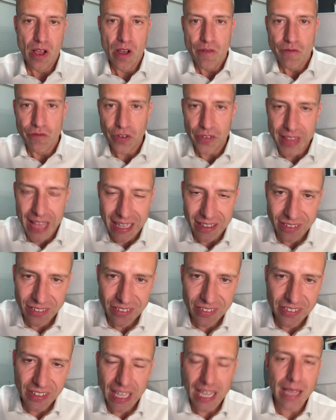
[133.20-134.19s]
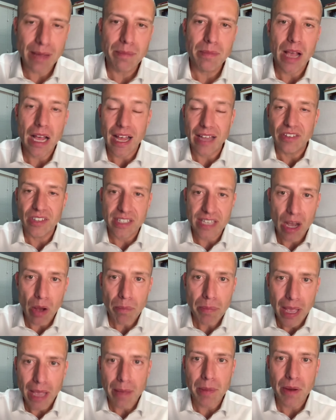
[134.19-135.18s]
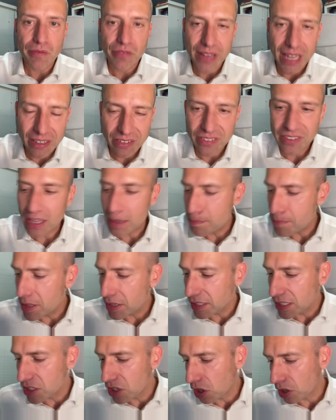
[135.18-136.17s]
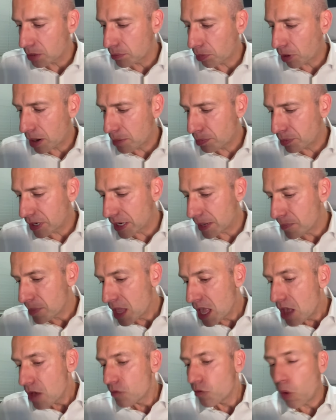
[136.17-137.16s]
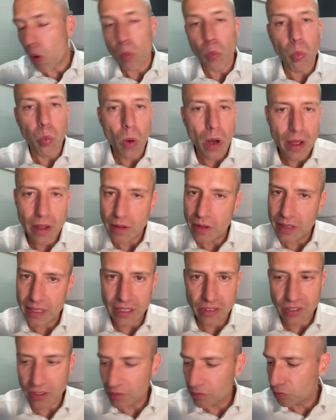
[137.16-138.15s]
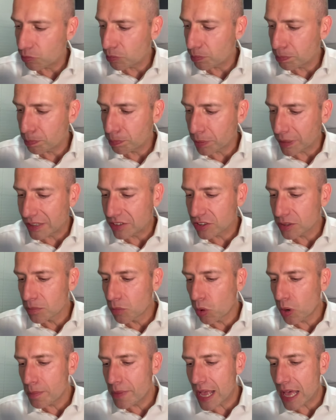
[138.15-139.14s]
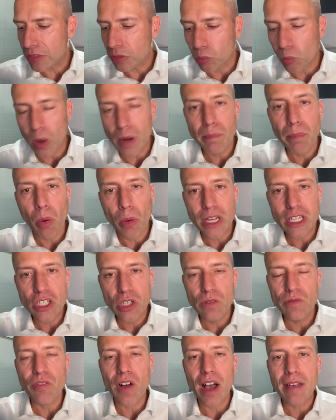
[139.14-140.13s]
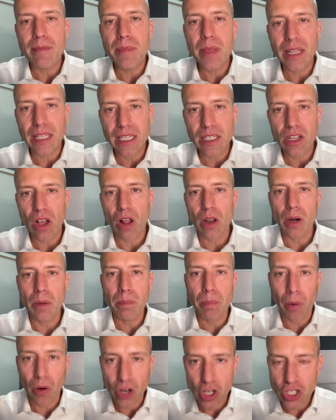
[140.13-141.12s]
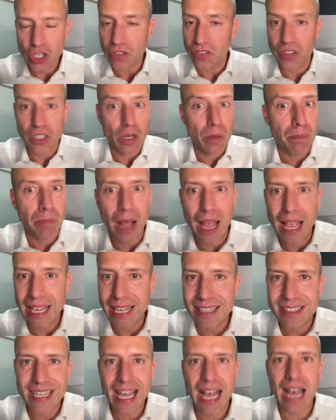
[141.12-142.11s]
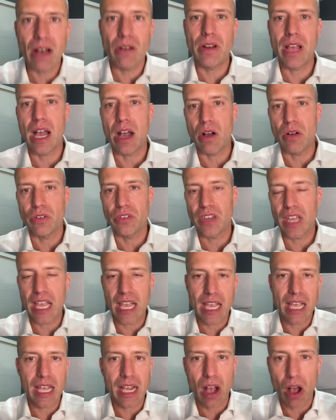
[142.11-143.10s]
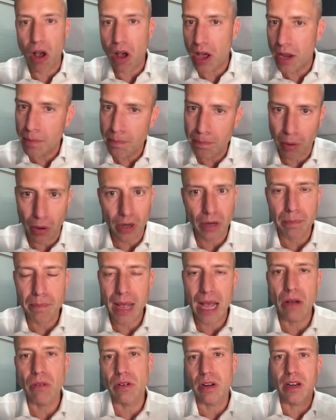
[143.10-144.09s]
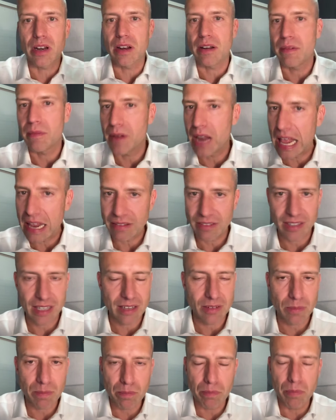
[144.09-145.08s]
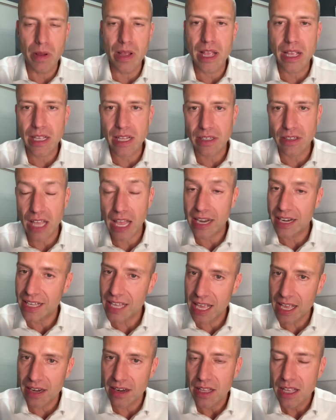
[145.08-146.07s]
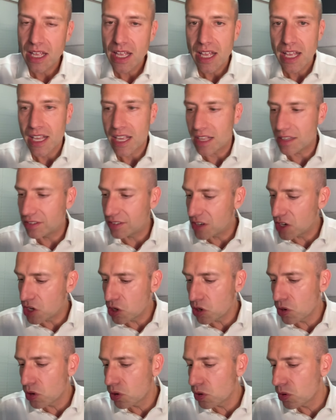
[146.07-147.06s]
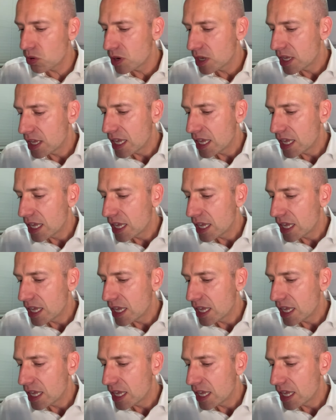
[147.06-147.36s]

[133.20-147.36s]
for that same, as a down payment for that same $1 million property. Let's play some more math. $1.25 million purchase. You're buying a townhouse on Burke Mountain. And again, it's new.